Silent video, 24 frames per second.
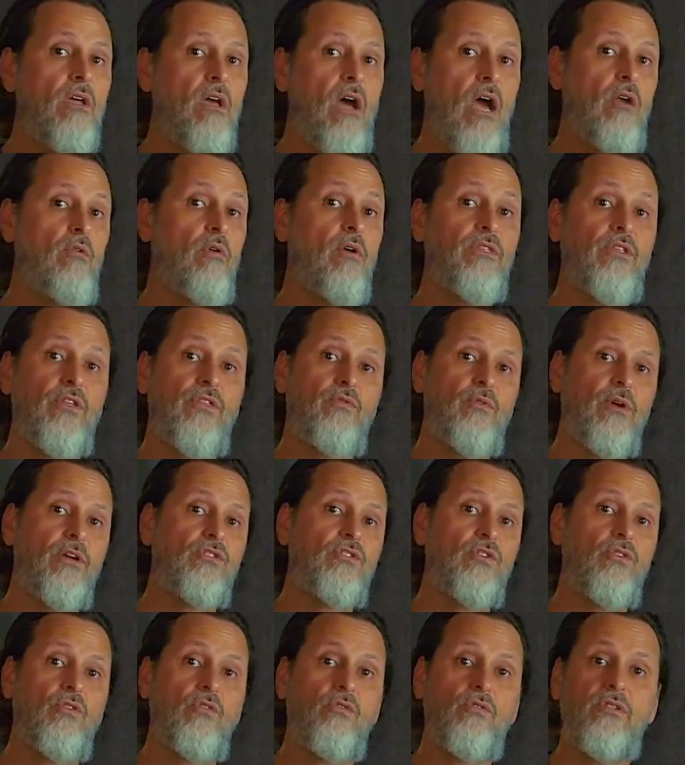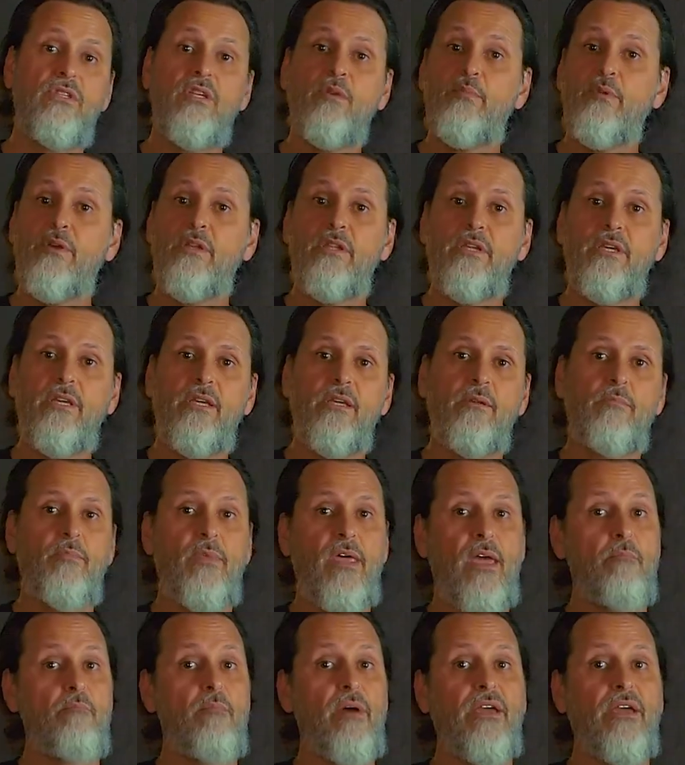I run the threshold typically at